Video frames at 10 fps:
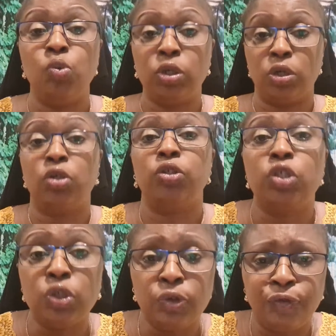want to
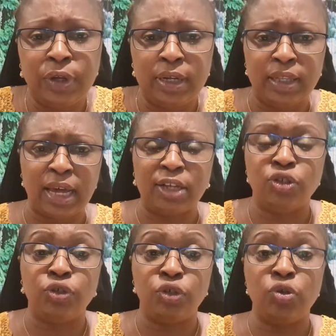continue feeling that?
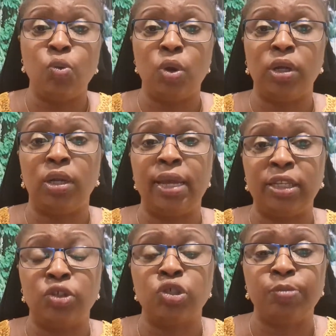Do you want to
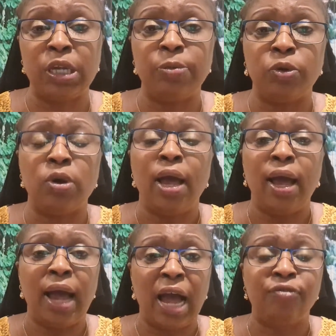let those people
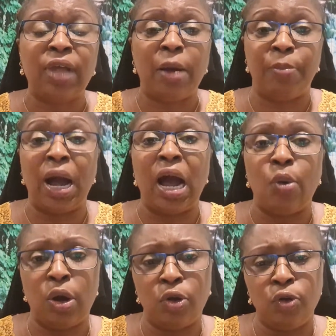have that
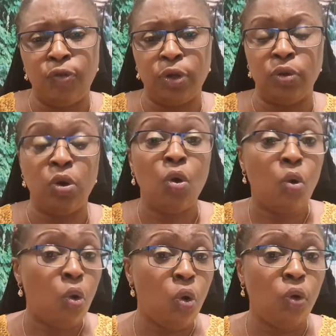power over you?
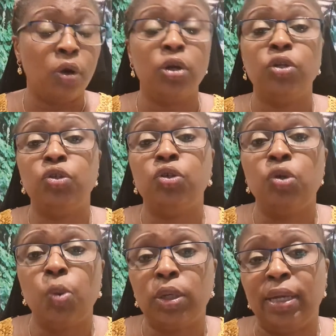Or do
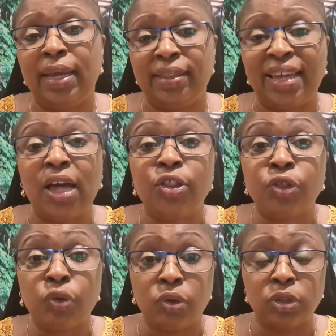you want to let that
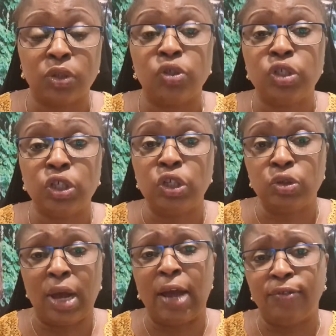thought continue
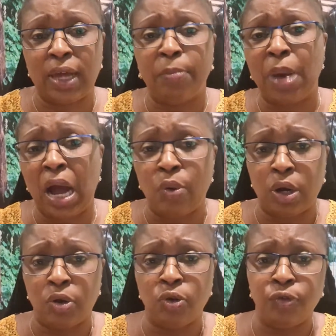to have that
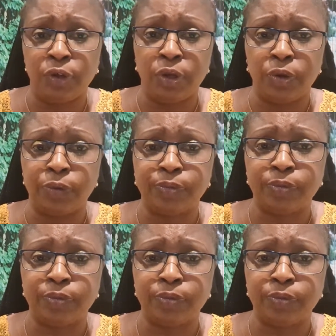power over you?